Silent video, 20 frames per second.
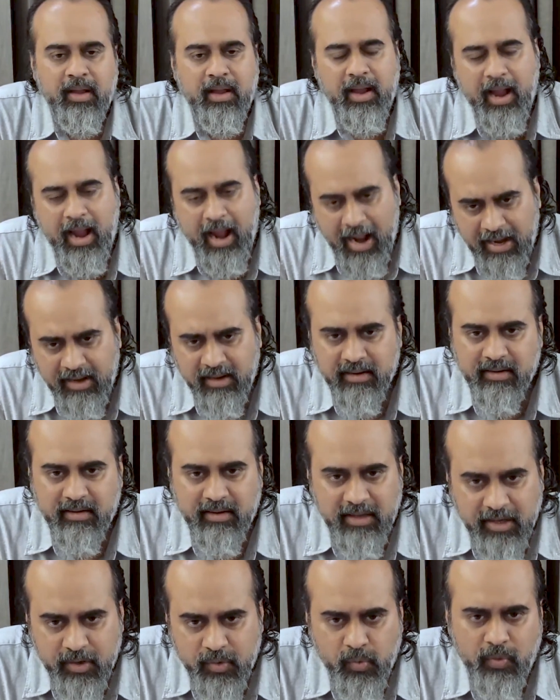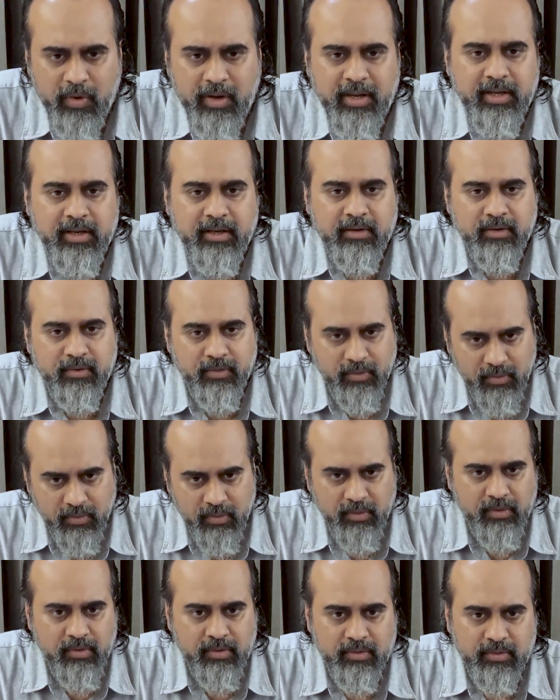And equally,
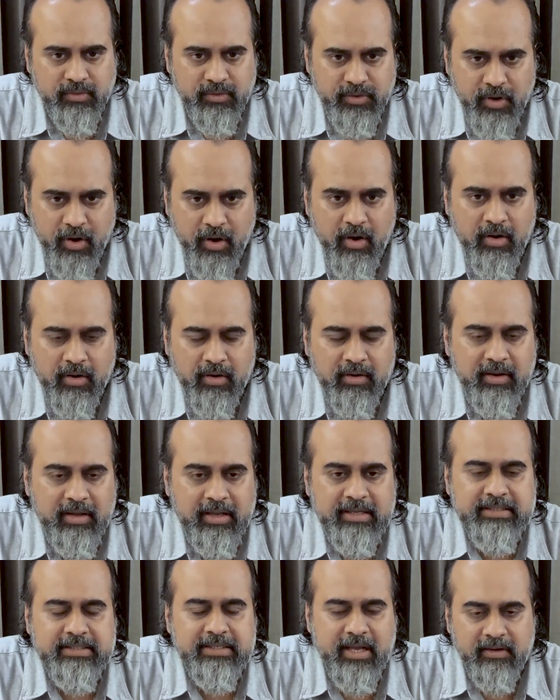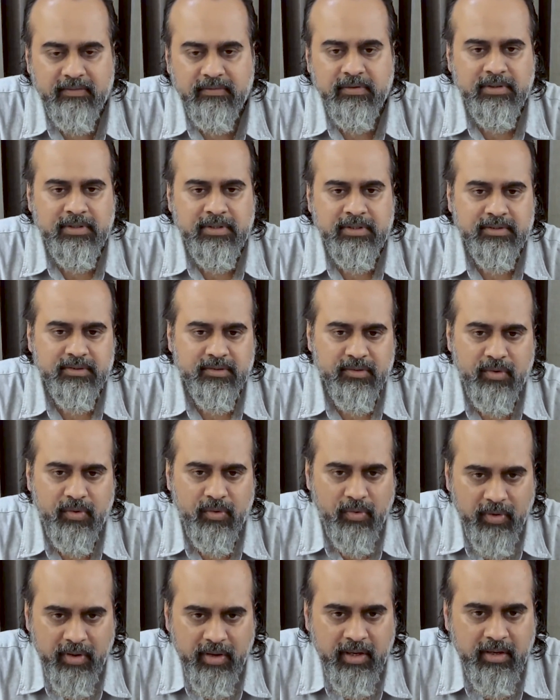no dog is ever
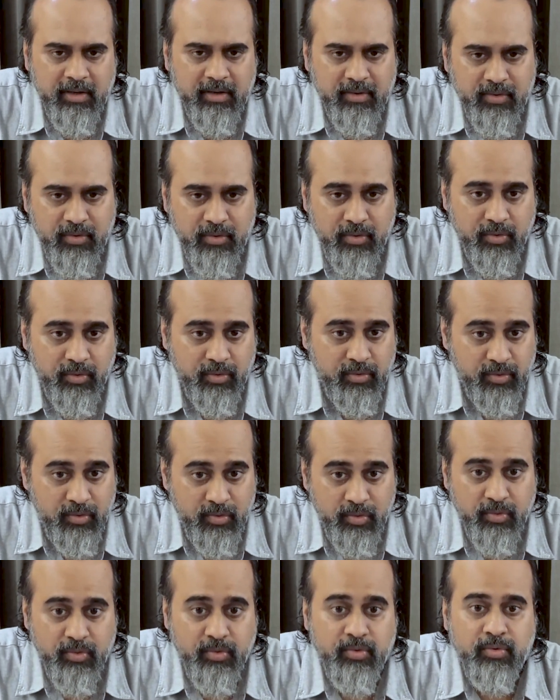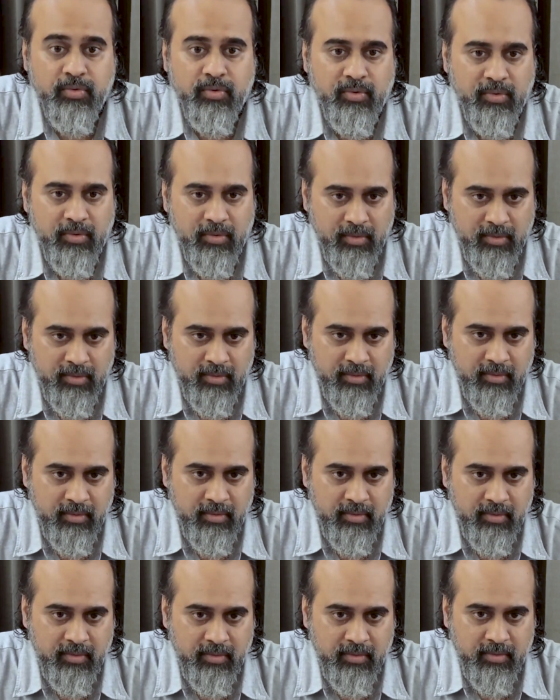going to do
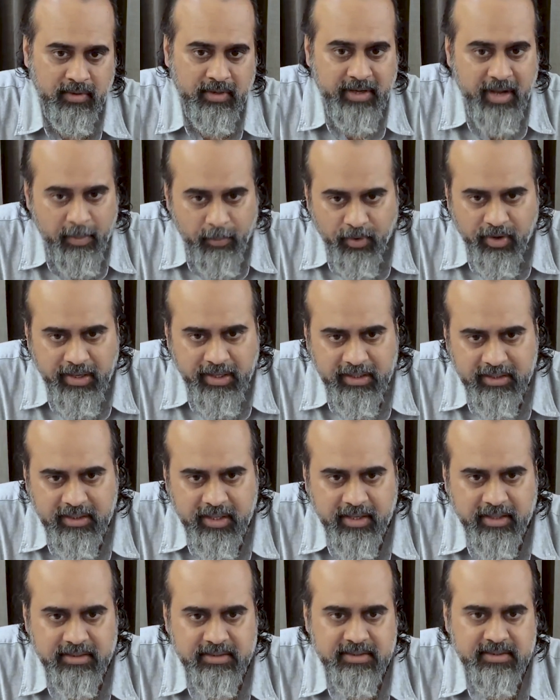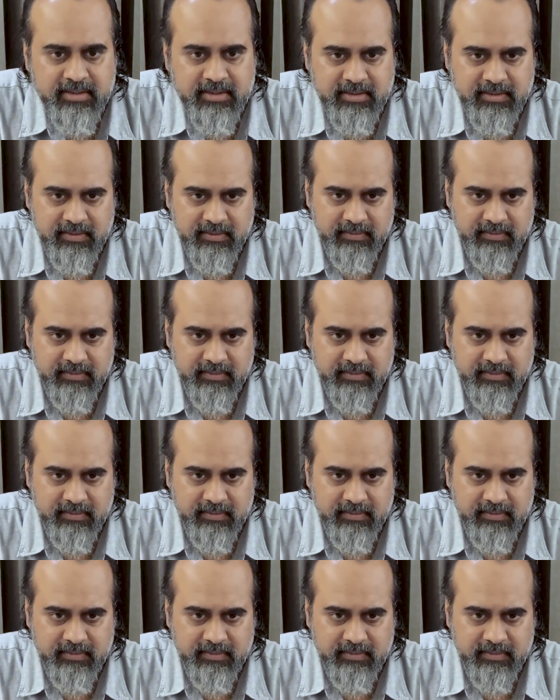demonic things.